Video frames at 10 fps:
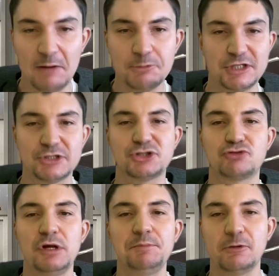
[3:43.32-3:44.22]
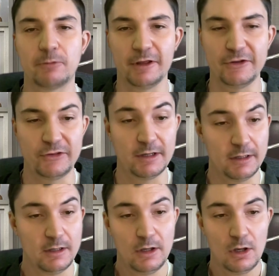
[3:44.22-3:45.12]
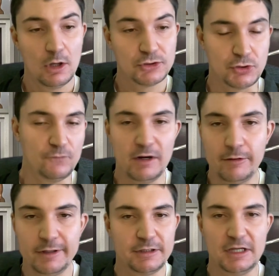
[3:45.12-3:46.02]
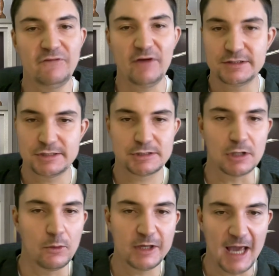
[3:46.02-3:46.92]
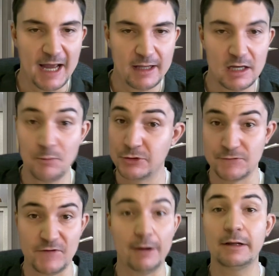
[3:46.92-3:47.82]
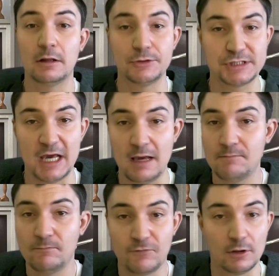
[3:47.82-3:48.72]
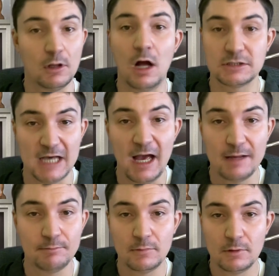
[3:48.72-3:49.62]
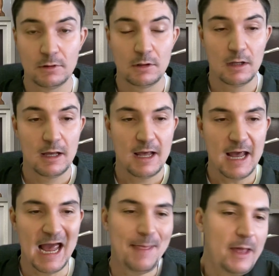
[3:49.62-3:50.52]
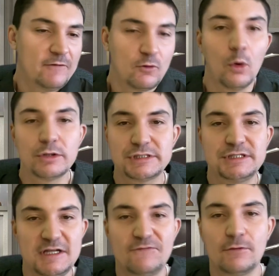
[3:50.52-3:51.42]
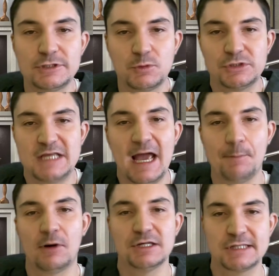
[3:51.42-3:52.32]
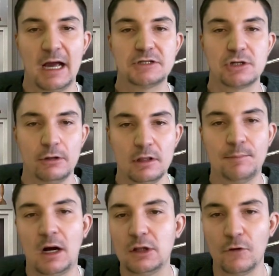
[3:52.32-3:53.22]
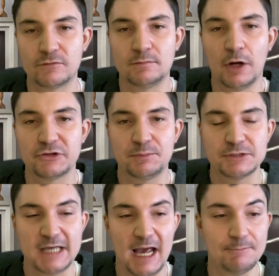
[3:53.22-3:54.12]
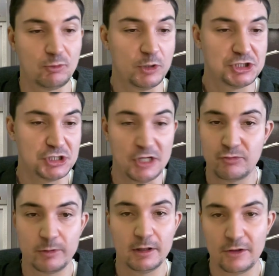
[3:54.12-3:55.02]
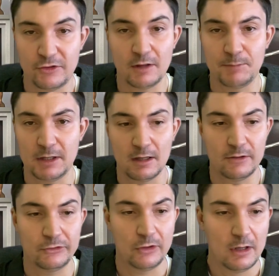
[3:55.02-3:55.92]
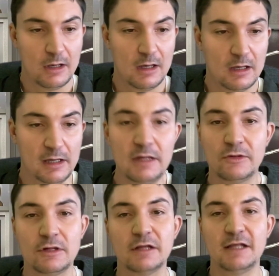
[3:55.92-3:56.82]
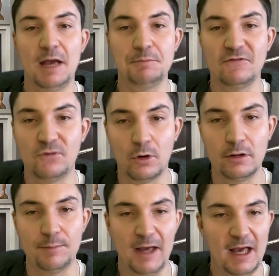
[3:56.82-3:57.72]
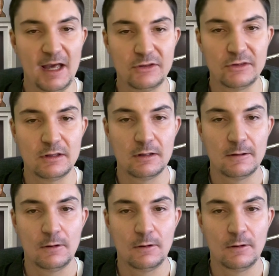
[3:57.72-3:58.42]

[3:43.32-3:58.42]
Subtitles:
That was extremely realistic. Two very good defenses going at it. It was a very close game for a long time. And then, of course, the difference was Dak Prescott turning the ball over multiple times, which is realistic because he's done that before in the past.